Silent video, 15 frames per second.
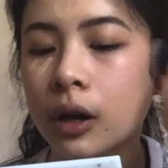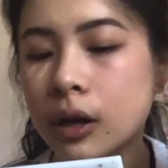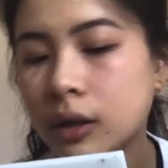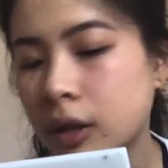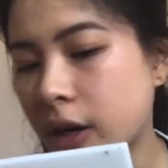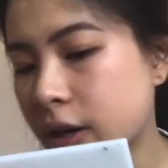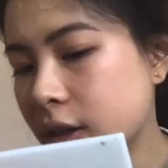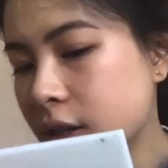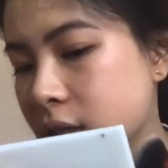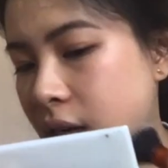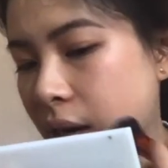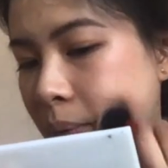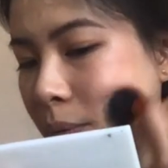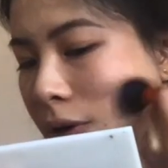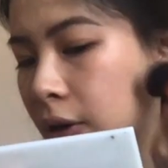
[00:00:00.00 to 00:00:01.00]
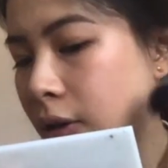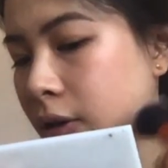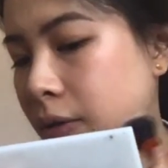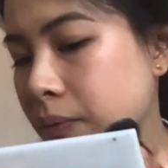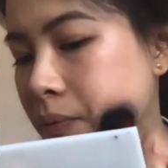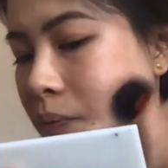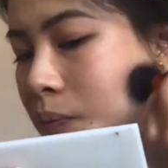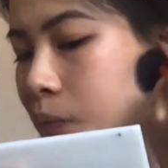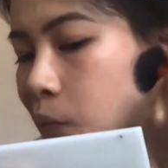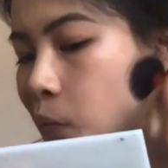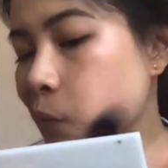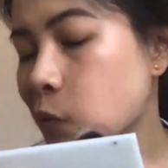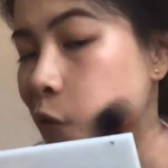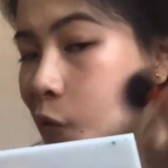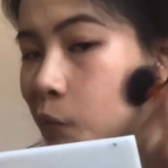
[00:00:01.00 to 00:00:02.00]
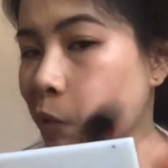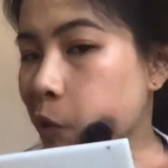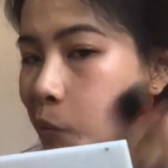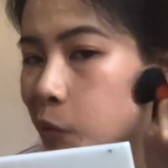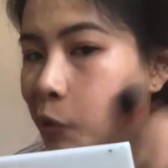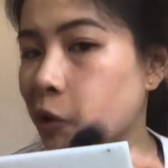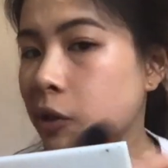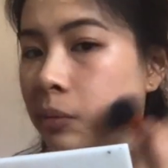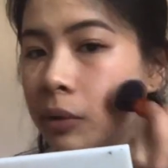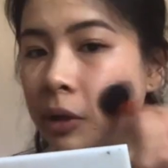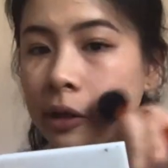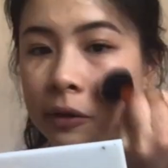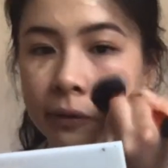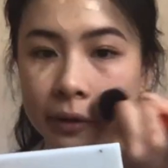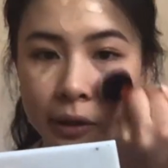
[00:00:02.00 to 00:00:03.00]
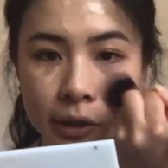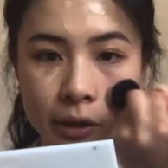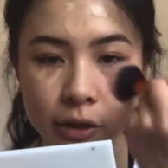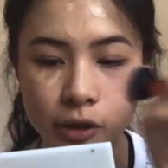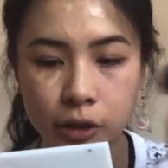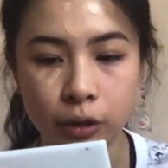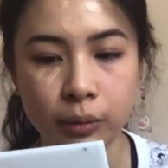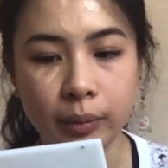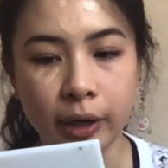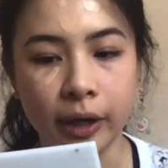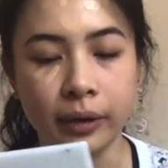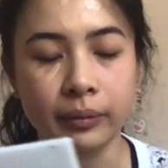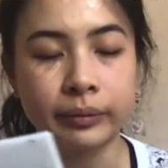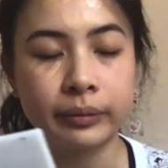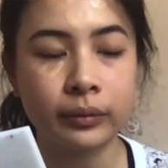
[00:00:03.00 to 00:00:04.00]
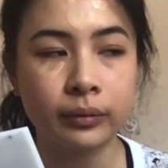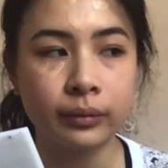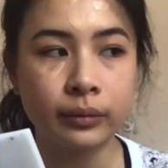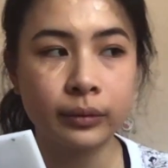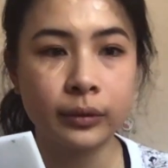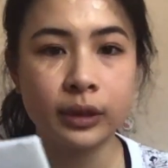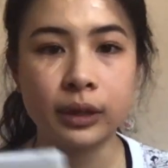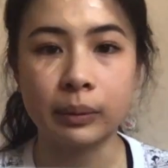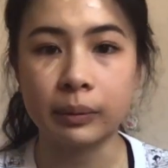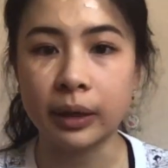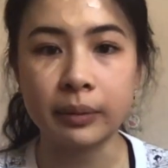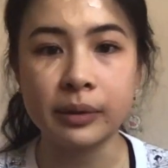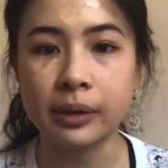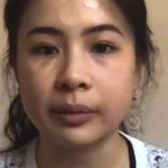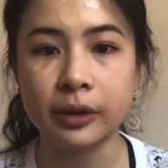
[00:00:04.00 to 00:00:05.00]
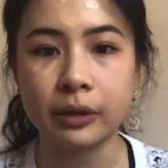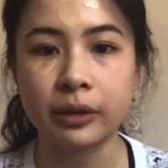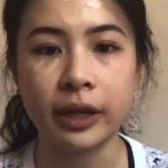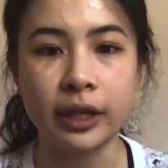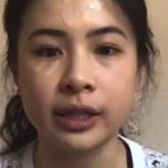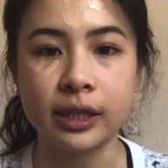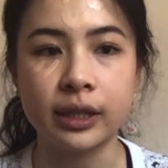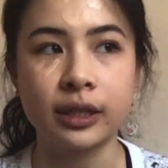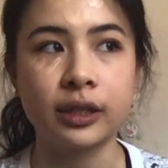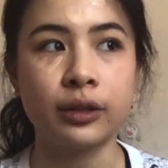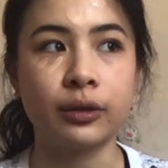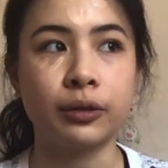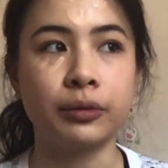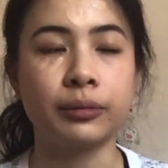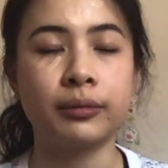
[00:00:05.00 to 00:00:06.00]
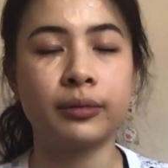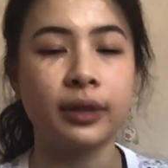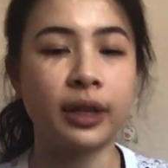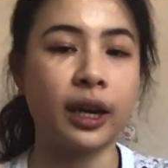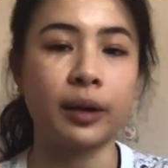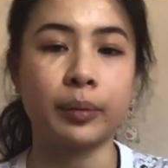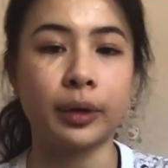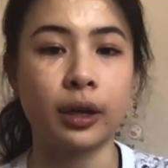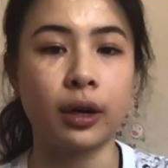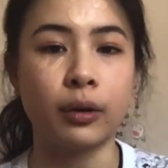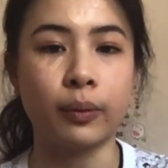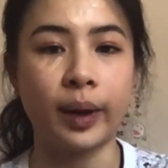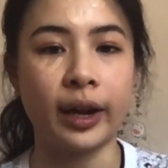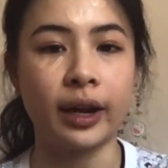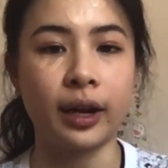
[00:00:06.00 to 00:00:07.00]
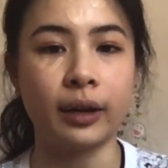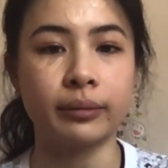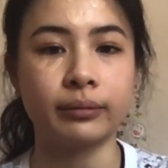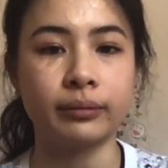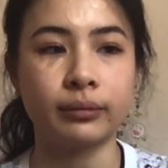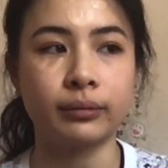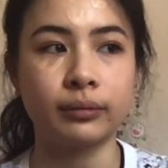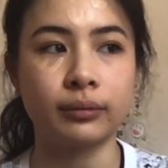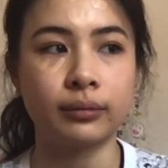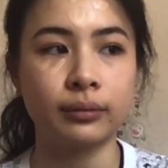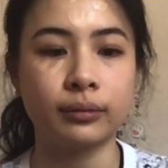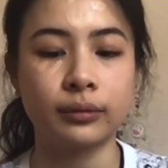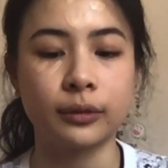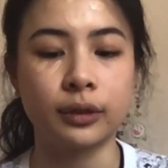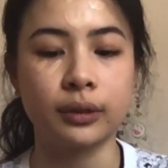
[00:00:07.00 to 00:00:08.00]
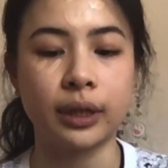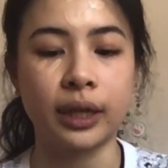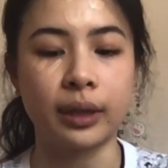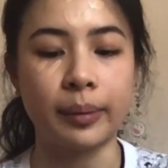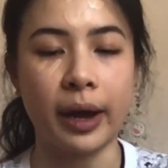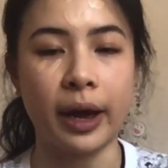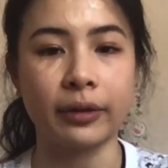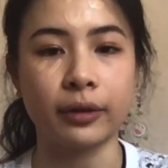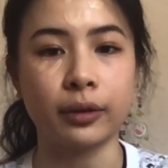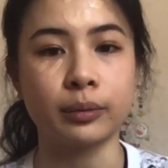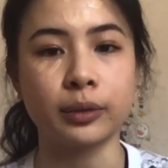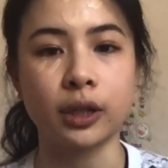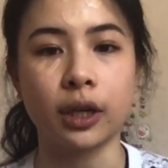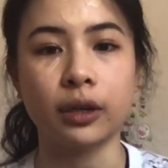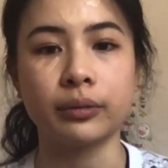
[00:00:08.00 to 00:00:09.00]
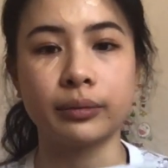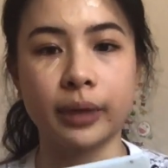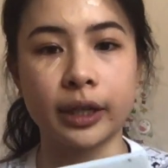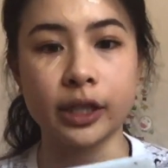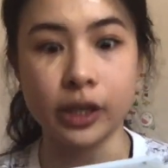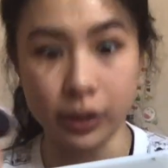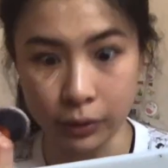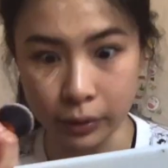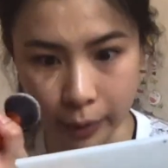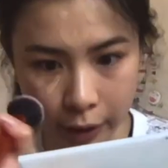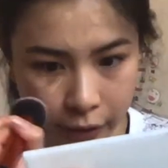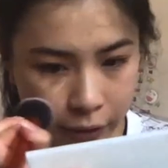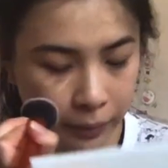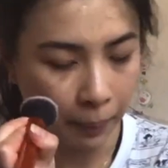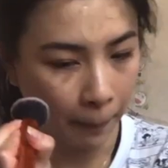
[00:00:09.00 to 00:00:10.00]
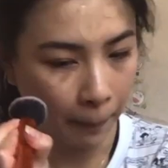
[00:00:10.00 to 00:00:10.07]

A lot of the time I'll use my beauty blender for this too, but sometimes I'm too lazy to get up and go wet it in the bathroom, so I just use brush.